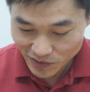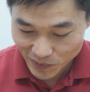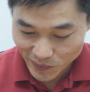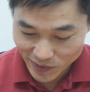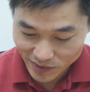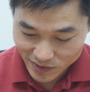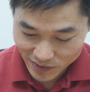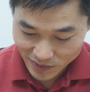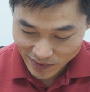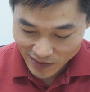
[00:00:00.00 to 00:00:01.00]
do is
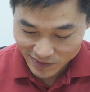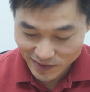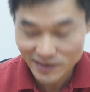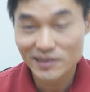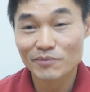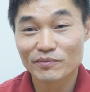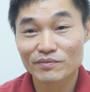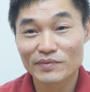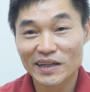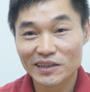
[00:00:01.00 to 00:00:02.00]
access the
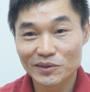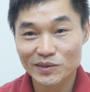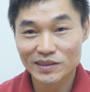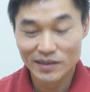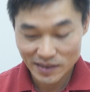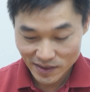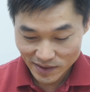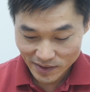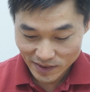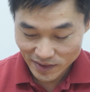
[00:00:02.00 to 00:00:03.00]
menus
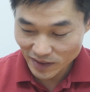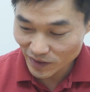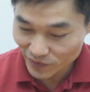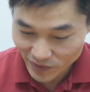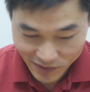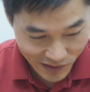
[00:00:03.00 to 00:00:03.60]
of the